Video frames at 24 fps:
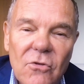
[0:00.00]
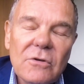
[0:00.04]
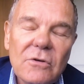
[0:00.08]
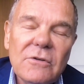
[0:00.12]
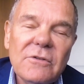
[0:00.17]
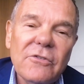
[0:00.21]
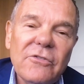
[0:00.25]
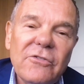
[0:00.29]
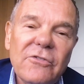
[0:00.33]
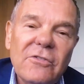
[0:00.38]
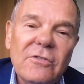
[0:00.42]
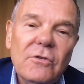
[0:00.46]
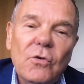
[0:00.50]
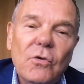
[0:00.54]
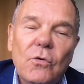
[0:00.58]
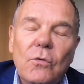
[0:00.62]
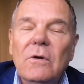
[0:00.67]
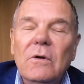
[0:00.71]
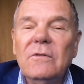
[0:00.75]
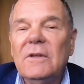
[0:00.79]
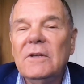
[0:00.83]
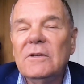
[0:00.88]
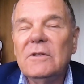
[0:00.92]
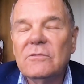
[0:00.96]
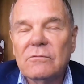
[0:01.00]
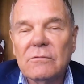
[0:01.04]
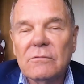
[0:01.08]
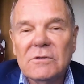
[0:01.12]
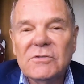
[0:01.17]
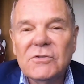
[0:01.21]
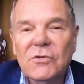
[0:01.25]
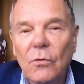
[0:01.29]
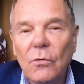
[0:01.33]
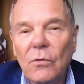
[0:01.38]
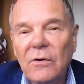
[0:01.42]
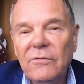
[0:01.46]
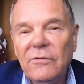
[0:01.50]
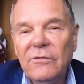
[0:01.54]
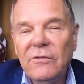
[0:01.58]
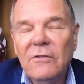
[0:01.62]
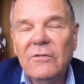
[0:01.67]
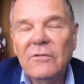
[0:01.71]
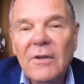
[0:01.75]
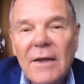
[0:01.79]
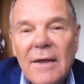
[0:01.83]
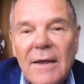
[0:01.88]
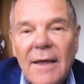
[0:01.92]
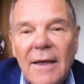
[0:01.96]
to steward these
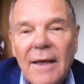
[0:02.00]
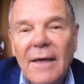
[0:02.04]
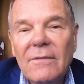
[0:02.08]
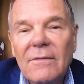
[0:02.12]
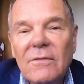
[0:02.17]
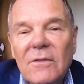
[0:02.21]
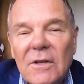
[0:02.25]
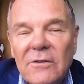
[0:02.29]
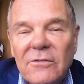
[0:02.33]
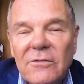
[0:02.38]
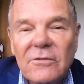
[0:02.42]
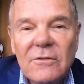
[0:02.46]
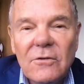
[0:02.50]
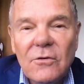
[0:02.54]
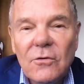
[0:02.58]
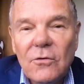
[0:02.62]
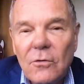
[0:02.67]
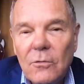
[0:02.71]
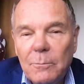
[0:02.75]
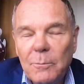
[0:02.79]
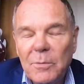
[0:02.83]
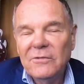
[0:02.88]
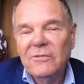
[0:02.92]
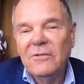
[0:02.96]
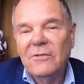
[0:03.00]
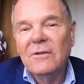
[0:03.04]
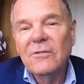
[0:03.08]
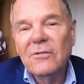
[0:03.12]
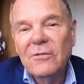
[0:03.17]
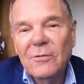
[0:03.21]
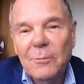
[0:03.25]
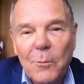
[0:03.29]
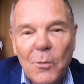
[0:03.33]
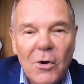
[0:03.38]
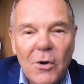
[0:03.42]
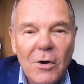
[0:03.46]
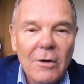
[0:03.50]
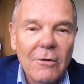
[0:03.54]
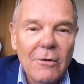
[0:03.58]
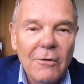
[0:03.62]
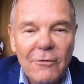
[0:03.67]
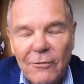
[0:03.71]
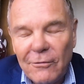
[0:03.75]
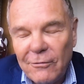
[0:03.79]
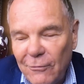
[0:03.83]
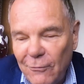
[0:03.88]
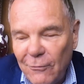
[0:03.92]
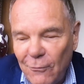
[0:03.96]
resources and these new business
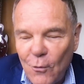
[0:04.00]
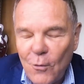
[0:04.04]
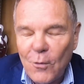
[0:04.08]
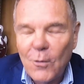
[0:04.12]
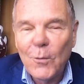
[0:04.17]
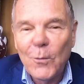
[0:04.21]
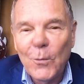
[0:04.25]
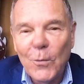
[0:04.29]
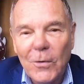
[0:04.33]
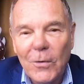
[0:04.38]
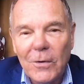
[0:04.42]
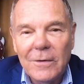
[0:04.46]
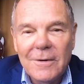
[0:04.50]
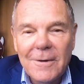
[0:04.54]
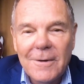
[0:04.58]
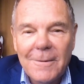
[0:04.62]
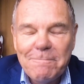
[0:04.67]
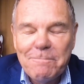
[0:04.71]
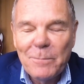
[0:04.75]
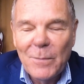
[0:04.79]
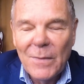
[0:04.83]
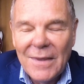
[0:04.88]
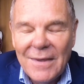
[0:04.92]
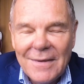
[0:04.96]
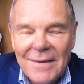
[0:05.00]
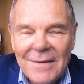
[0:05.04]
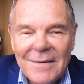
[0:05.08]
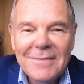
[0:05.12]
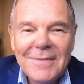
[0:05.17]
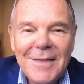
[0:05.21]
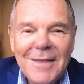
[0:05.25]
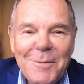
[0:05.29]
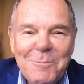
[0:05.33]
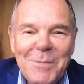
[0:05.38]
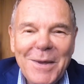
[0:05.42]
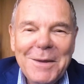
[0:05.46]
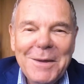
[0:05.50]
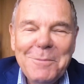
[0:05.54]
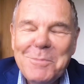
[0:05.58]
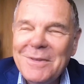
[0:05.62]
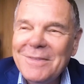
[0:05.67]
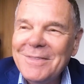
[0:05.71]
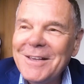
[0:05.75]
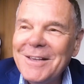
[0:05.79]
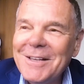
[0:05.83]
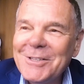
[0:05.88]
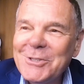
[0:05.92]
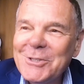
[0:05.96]
models forward, then
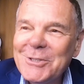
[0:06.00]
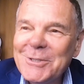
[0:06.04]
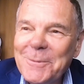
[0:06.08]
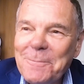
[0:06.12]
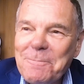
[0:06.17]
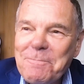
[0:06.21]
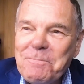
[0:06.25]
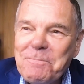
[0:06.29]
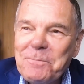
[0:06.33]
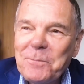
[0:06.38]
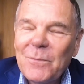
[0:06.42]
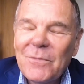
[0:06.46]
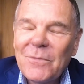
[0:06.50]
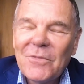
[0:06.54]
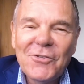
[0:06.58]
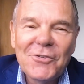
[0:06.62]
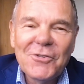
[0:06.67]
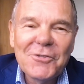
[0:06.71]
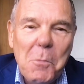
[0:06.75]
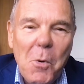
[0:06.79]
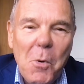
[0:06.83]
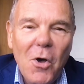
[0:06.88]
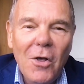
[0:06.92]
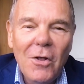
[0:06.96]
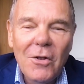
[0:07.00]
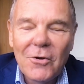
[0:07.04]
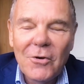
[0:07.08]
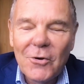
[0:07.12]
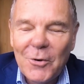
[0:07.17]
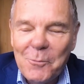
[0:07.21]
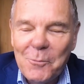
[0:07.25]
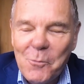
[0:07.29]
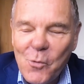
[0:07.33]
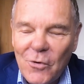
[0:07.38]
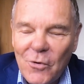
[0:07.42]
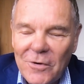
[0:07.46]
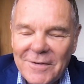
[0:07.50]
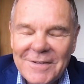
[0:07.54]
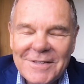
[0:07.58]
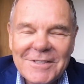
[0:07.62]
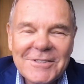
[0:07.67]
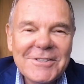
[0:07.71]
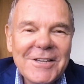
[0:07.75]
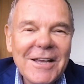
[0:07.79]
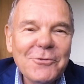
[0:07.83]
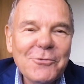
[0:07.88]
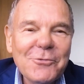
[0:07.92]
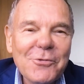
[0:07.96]
maybe this smaller, more
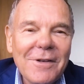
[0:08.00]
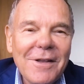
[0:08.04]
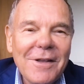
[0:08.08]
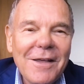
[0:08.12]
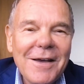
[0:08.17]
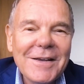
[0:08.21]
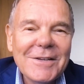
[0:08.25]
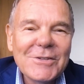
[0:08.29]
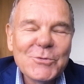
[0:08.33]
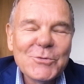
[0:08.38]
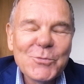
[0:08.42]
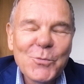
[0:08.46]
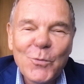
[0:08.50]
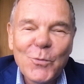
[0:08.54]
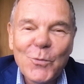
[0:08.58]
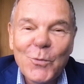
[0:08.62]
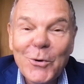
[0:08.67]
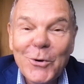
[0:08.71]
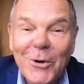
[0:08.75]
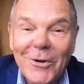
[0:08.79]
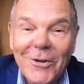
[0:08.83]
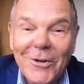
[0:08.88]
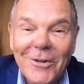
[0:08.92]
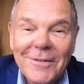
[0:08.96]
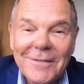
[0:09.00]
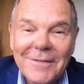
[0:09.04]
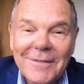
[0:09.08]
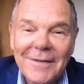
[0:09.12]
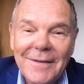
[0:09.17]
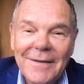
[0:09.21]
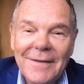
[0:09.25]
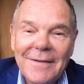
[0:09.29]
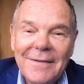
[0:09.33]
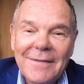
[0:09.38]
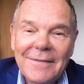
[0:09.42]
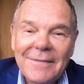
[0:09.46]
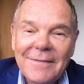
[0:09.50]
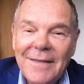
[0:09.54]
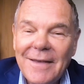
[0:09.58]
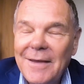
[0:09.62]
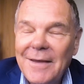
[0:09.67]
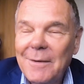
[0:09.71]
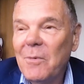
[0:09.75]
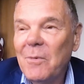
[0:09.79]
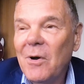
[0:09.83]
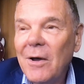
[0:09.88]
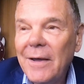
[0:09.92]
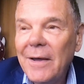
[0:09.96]
decentralized world
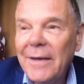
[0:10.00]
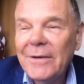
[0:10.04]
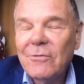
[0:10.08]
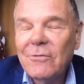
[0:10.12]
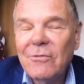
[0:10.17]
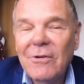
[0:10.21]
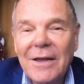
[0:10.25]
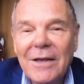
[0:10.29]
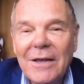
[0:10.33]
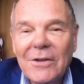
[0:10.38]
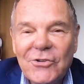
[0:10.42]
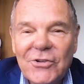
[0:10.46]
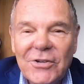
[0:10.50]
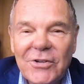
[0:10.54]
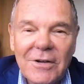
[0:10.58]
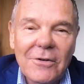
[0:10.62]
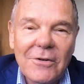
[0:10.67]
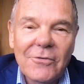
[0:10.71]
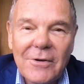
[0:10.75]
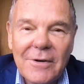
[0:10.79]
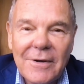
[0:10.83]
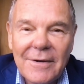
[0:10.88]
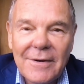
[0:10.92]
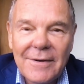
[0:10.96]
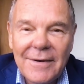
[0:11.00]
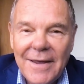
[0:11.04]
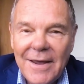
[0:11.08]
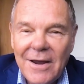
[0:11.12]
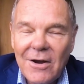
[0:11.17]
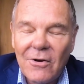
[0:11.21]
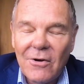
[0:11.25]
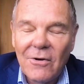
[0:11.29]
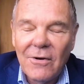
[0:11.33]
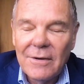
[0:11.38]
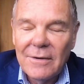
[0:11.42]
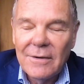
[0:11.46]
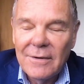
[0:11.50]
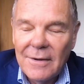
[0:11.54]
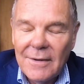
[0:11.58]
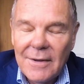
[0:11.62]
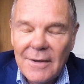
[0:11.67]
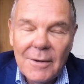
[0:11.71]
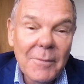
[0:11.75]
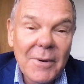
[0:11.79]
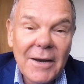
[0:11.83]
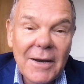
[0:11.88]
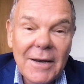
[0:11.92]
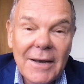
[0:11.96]
that my grandchildren inherit
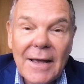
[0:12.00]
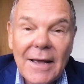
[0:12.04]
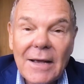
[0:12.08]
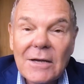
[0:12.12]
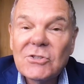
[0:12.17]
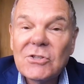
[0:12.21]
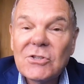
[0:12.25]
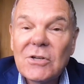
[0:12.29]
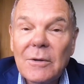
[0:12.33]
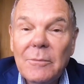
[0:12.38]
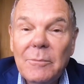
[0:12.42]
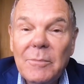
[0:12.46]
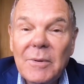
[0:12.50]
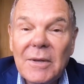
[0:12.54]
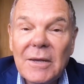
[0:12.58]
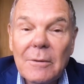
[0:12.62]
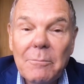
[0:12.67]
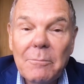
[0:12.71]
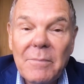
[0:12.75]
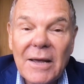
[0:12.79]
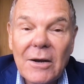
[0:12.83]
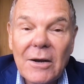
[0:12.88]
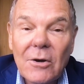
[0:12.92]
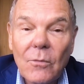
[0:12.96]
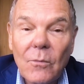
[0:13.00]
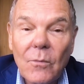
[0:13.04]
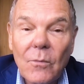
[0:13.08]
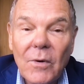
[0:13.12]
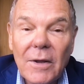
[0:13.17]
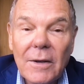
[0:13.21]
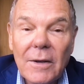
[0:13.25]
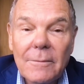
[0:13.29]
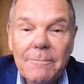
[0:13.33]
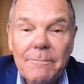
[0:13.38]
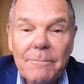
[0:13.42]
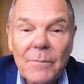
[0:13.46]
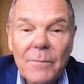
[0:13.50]
might actually be a better one.